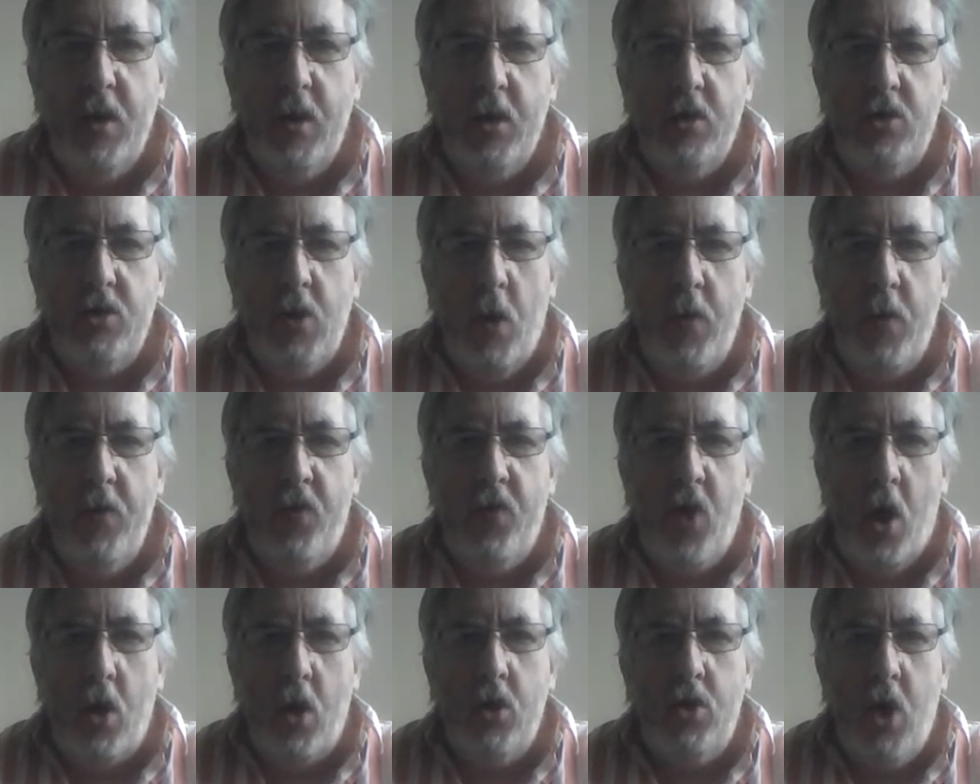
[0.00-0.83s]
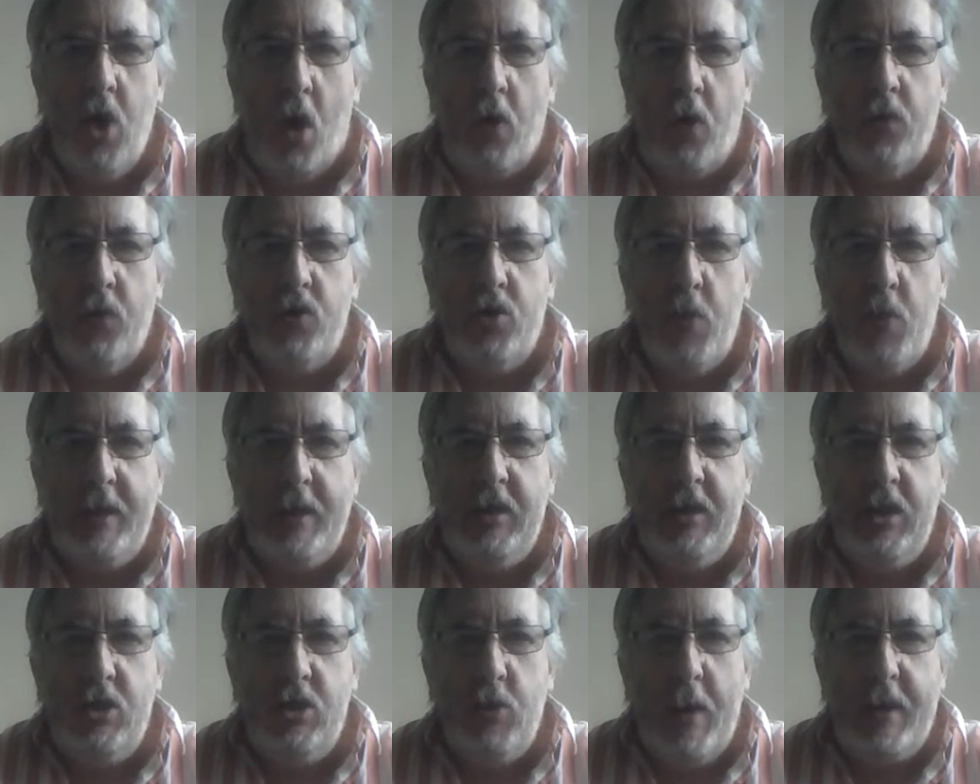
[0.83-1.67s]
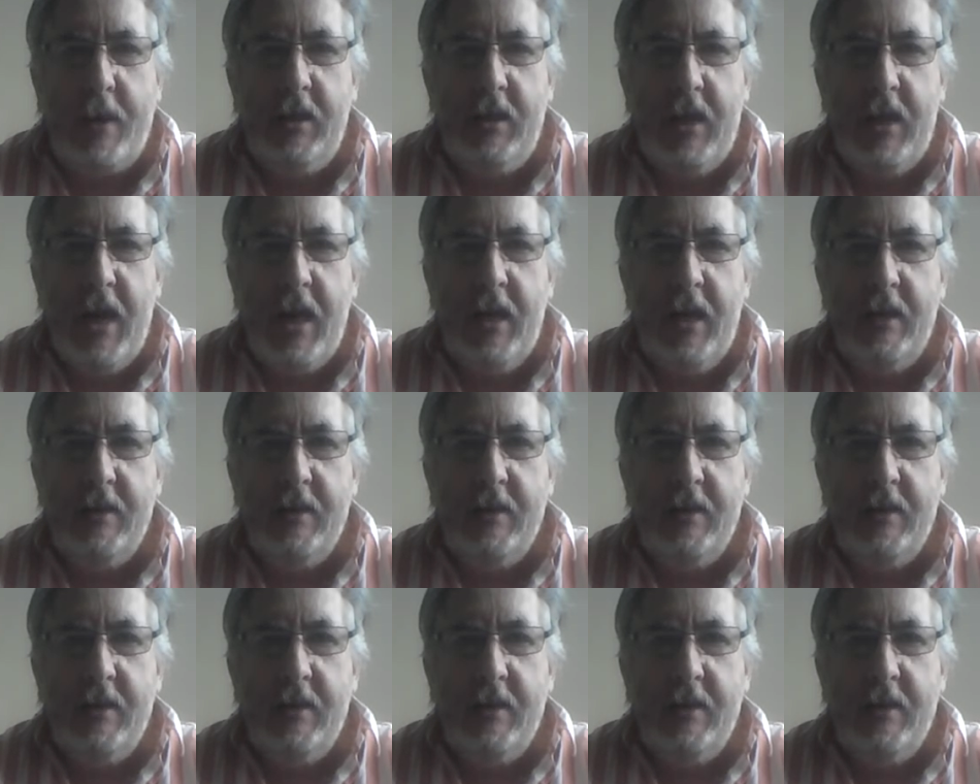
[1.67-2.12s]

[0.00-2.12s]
So we've got Golf 2020,